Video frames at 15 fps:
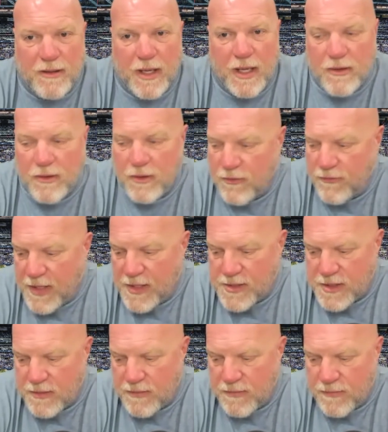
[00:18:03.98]
I don't know if he has
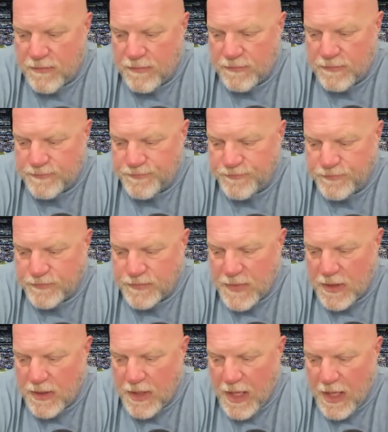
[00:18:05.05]
a
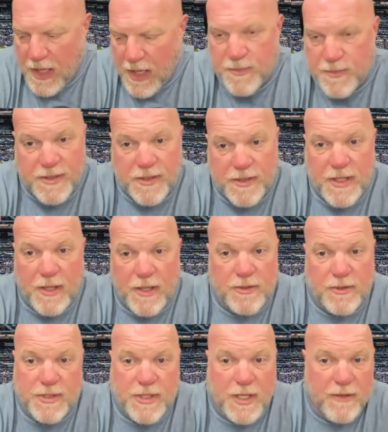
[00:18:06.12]
it's business. I
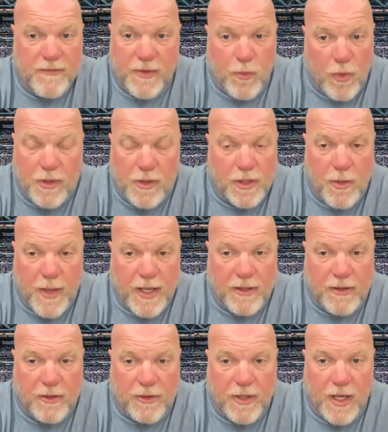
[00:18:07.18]
was going to say if he wanted to go back
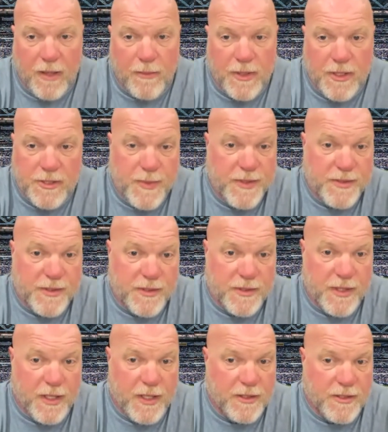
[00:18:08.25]
there or not, but it's business
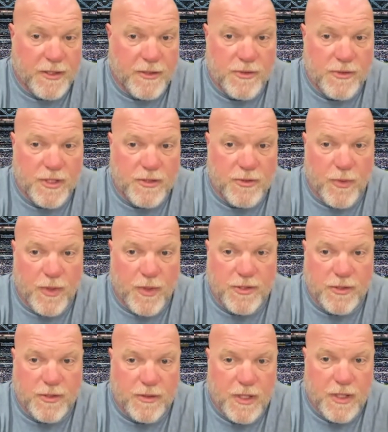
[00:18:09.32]
and it's a new
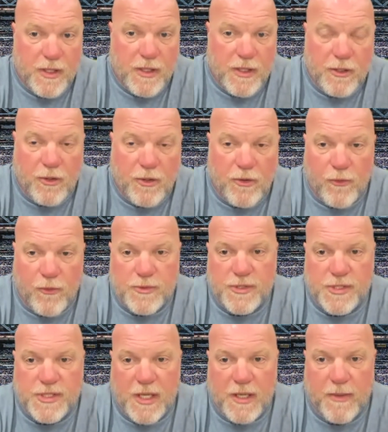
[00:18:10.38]
situation. Uniforms are
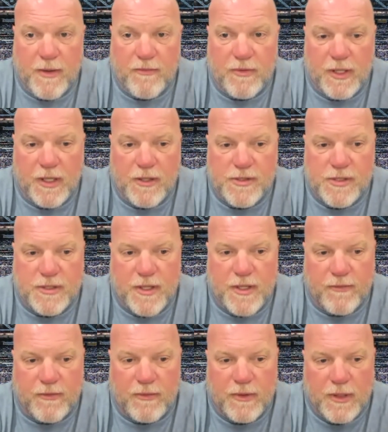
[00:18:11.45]
the same, everything else is
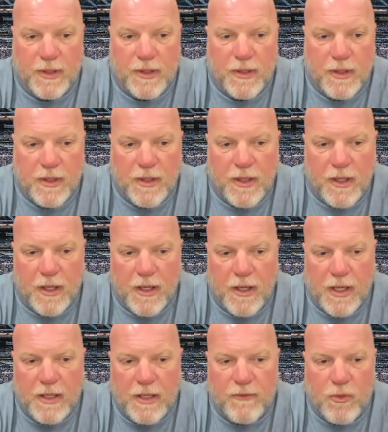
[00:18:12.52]
different. Uh,
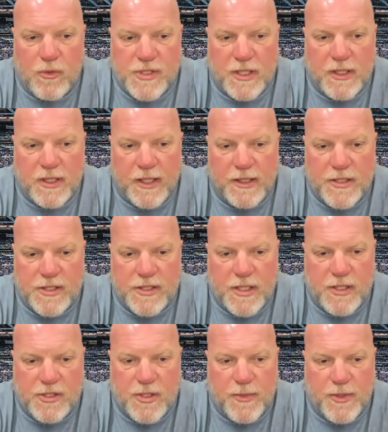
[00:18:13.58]
and of course, I'd like to
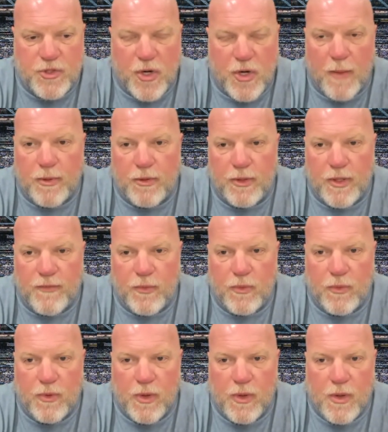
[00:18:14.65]
see Jimmy Garoppolo give it
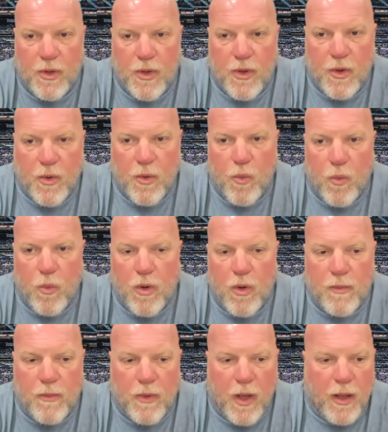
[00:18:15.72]

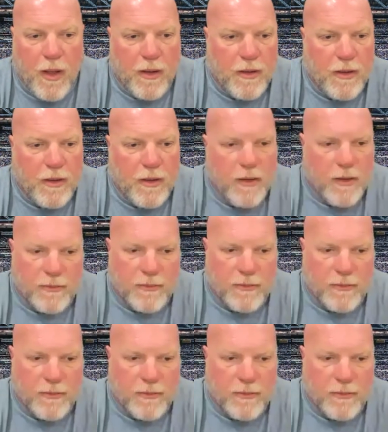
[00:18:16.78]
one. Uh, you know,